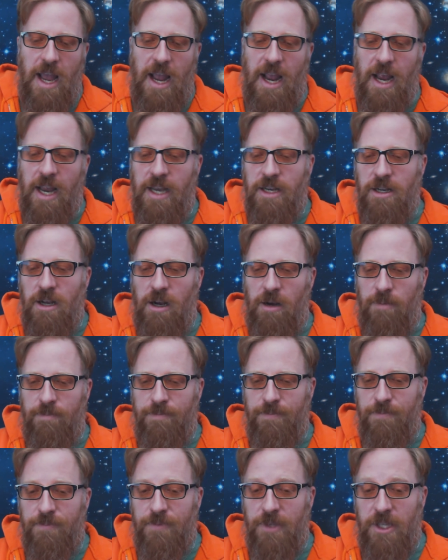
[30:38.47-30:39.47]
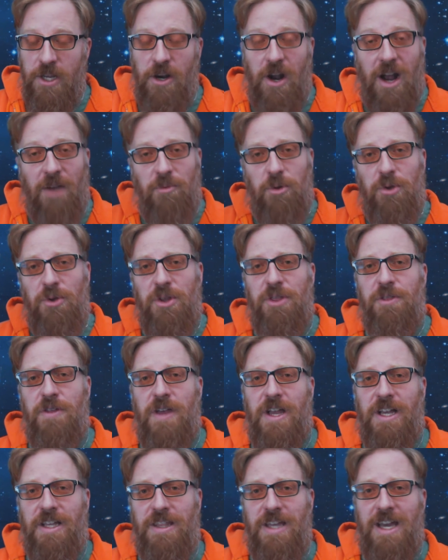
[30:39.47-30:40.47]
And, I really
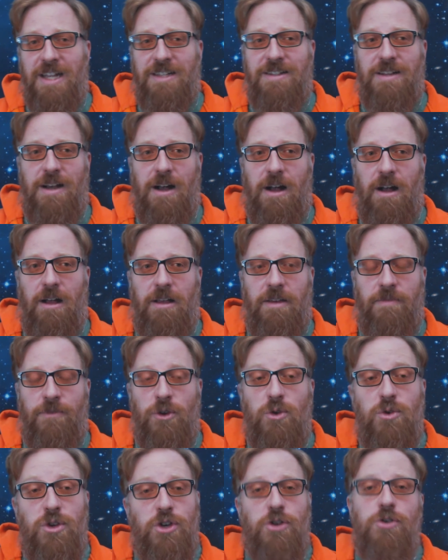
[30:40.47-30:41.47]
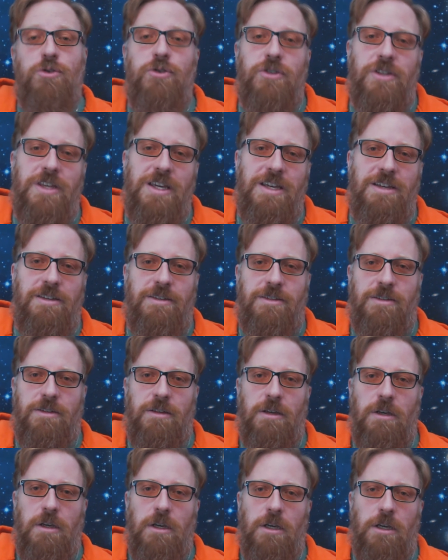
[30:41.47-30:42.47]
think that if you use
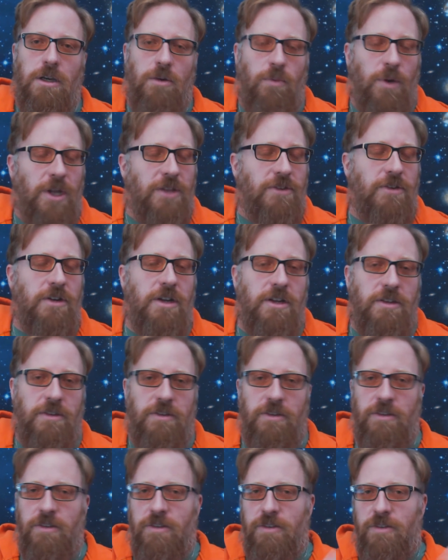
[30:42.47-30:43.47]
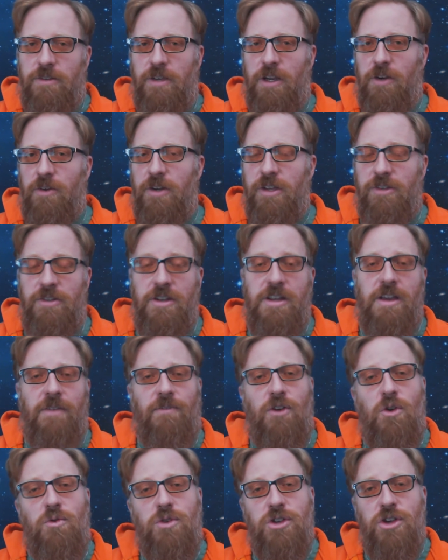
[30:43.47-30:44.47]
these coincidence and synchronicity,
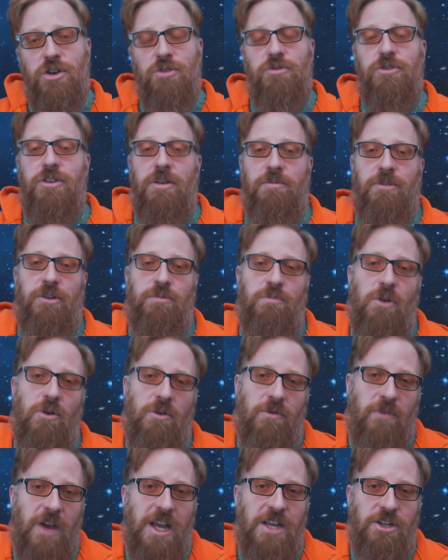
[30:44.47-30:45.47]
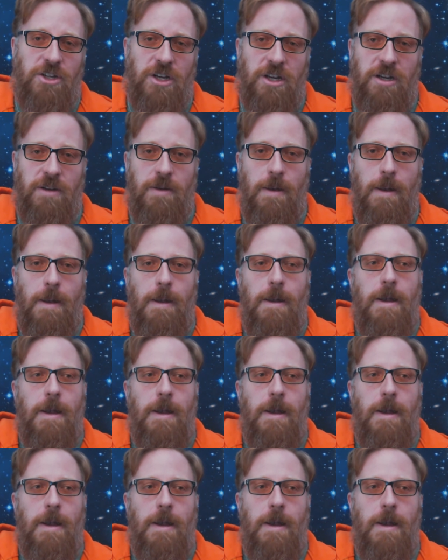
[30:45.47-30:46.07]
if you use them as motivation,